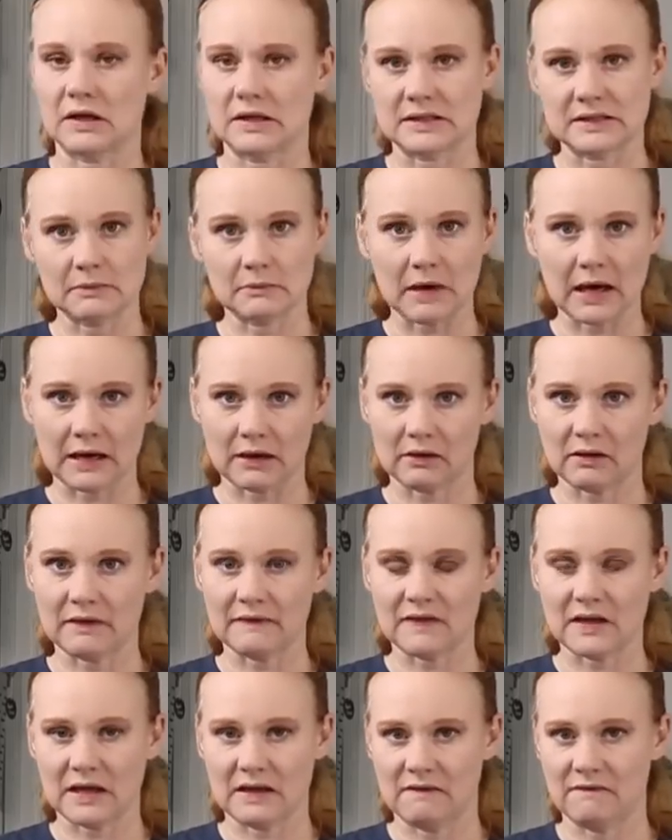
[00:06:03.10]
is a model
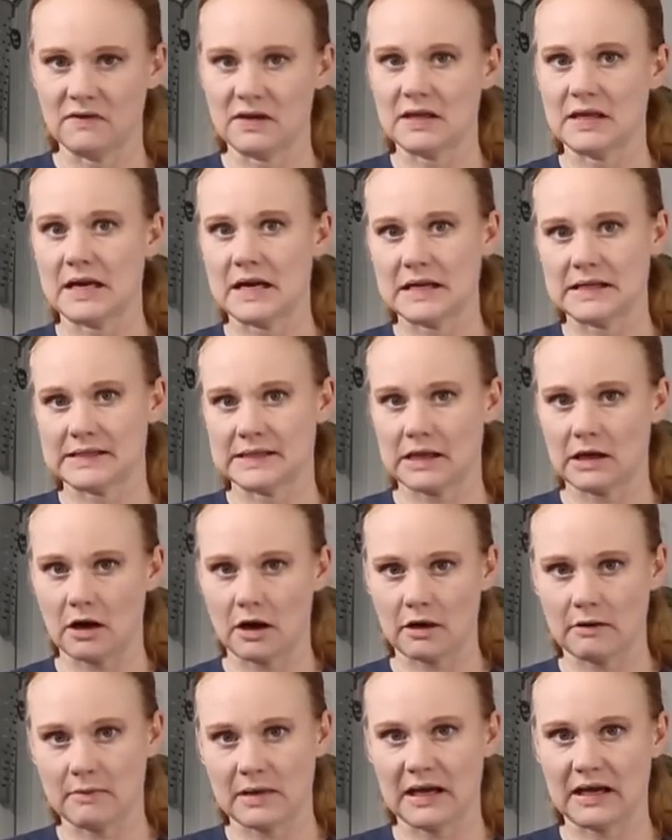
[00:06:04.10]
of the Envy that has that
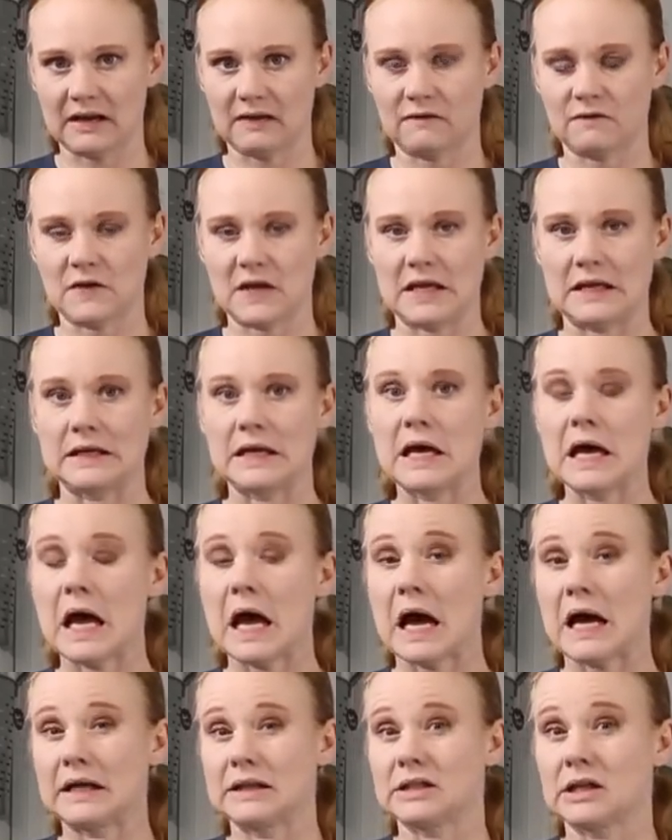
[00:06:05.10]
automatic feed.
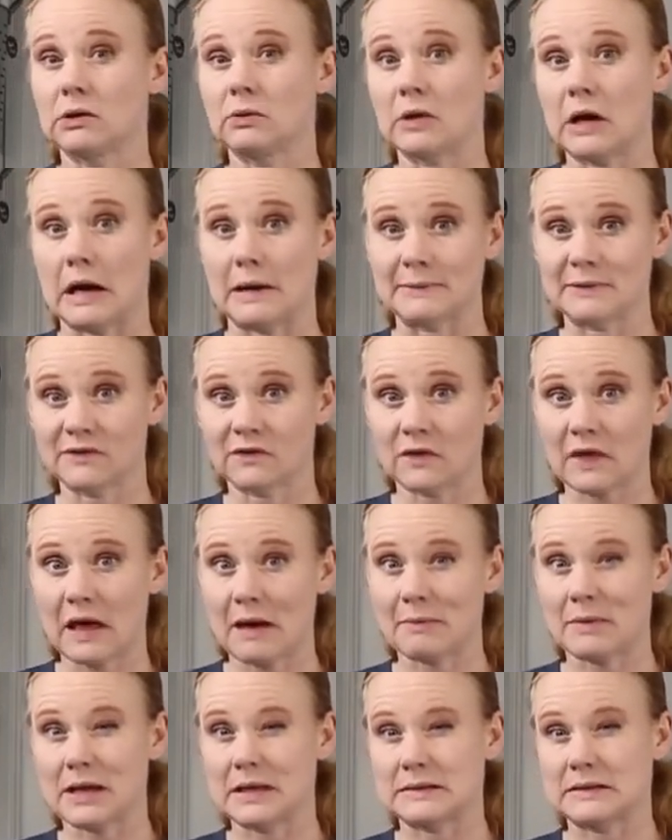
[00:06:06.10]
I don't opt for
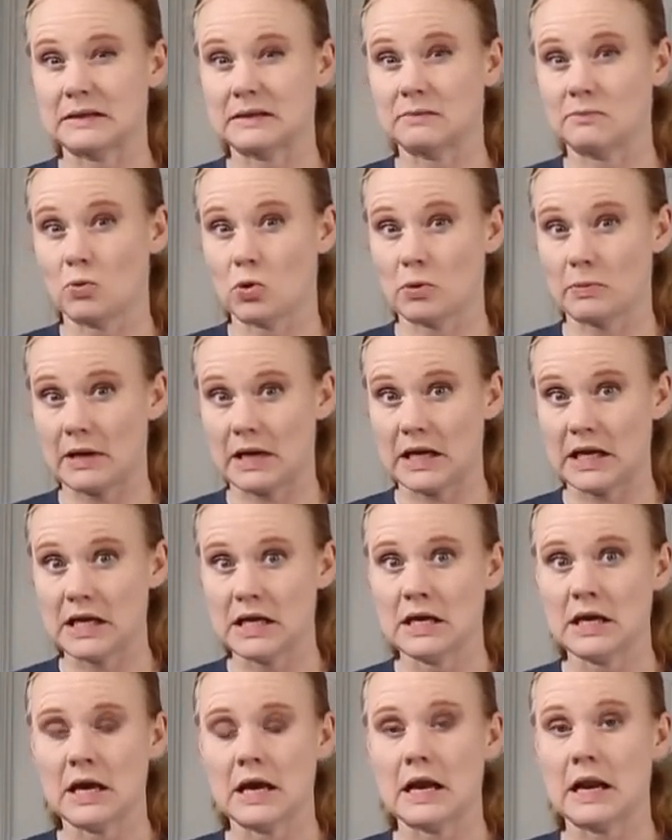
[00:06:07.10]
that because it's more
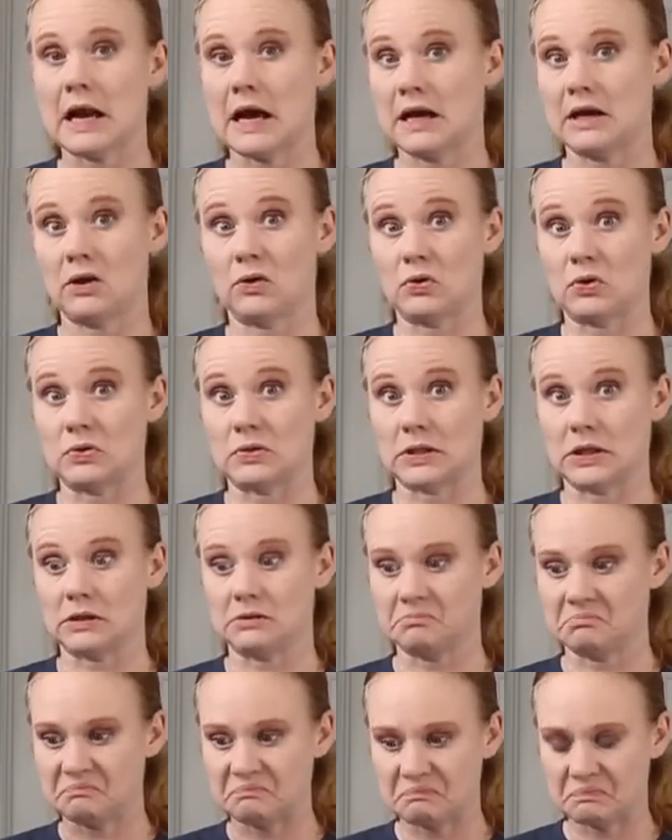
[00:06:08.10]
money and I don't use it.
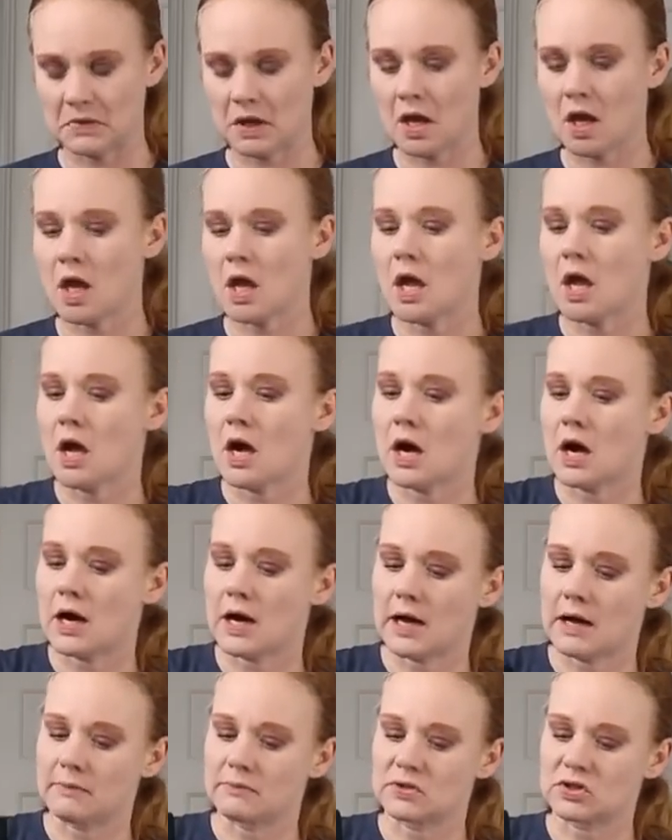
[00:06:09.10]

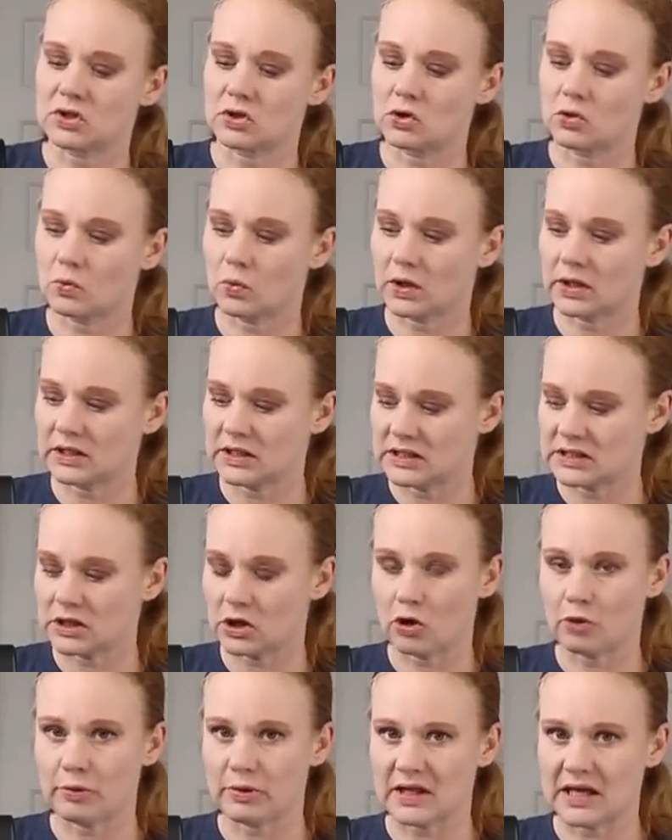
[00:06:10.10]
So you would need to
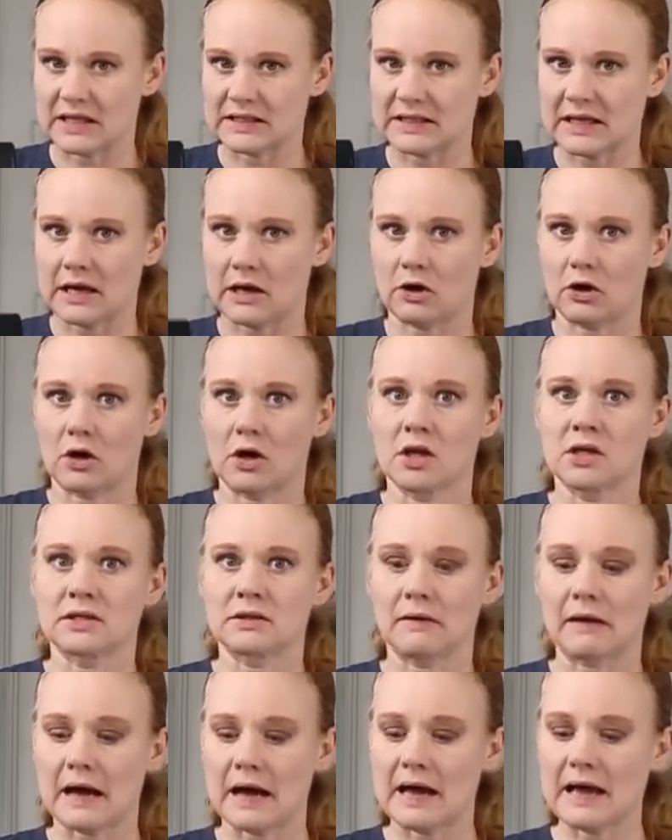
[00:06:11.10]
open that scanner.
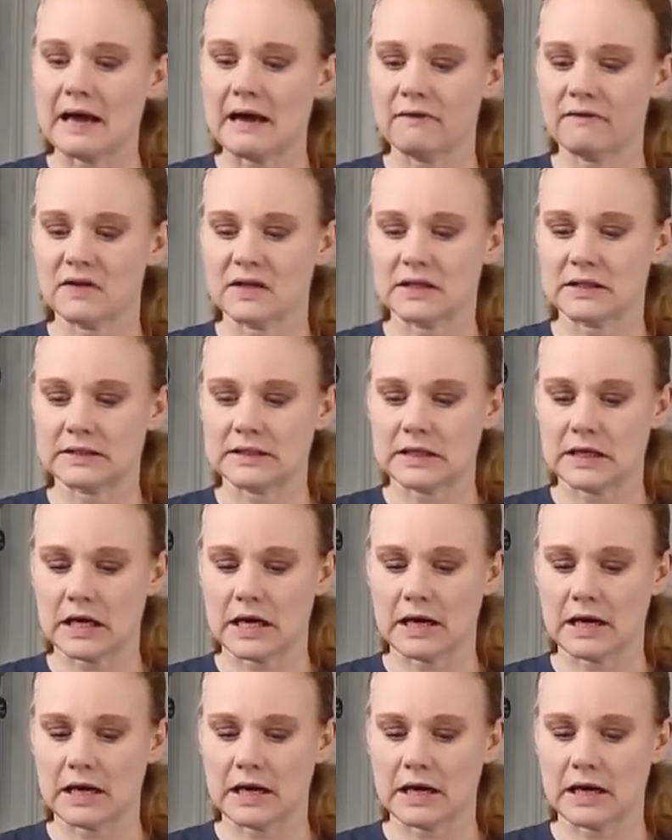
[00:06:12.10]
So I have this